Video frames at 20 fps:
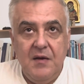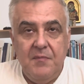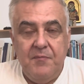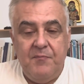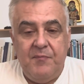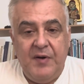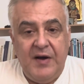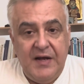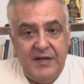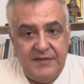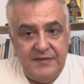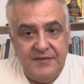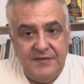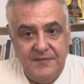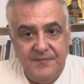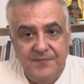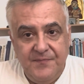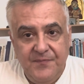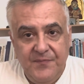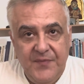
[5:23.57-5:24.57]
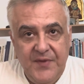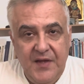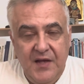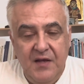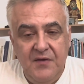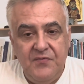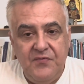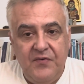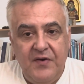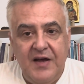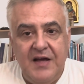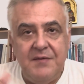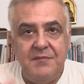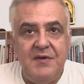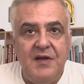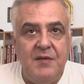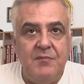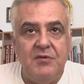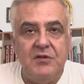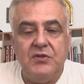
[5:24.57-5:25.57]
But if I am
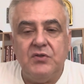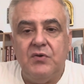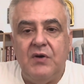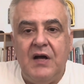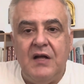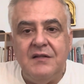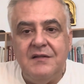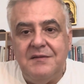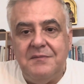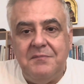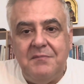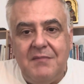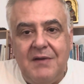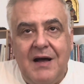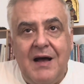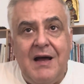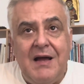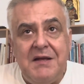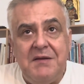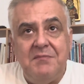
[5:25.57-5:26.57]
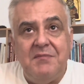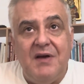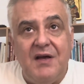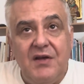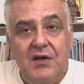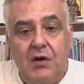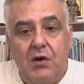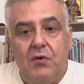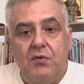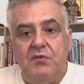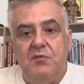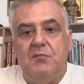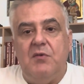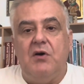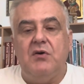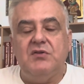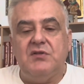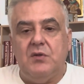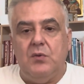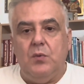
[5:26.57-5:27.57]
able to undermine my own
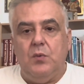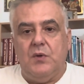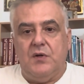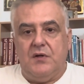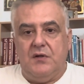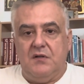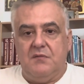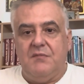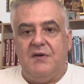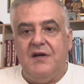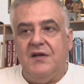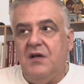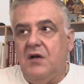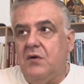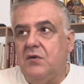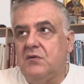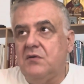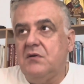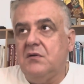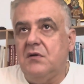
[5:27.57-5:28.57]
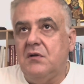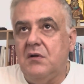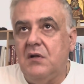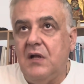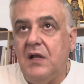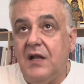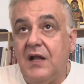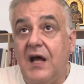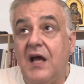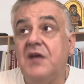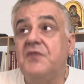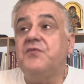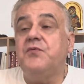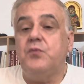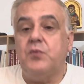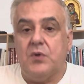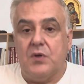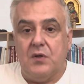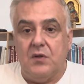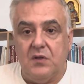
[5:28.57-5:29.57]
model world, my own life
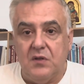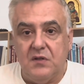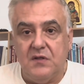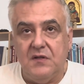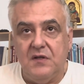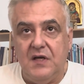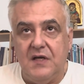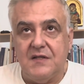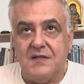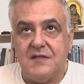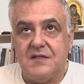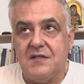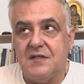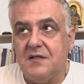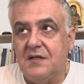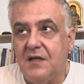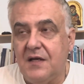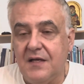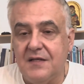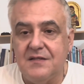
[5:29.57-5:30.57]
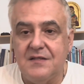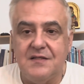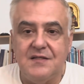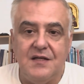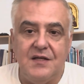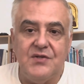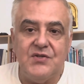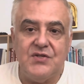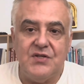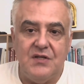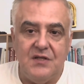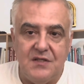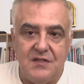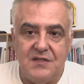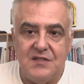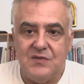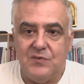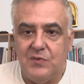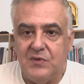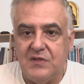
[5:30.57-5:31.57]
world, as
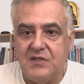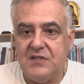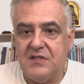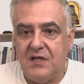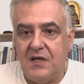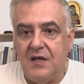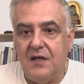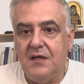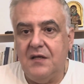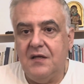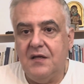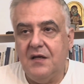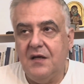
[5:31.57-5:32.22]
existentialists would say,